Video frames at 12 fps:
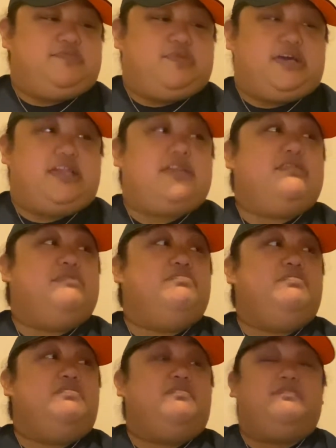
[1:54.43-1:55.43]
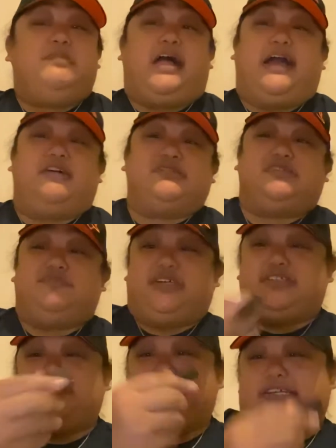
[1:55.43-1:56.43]
But I also
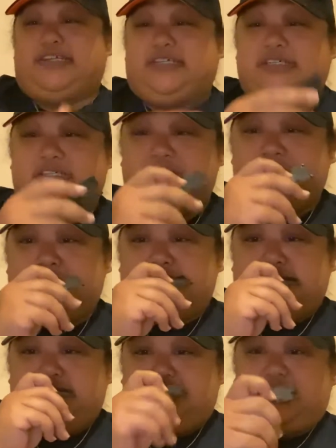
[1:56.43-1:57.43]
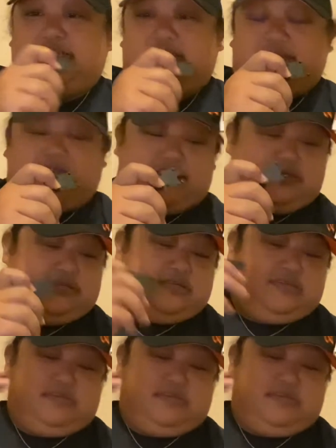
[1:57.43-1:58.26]
mounted my Trijicon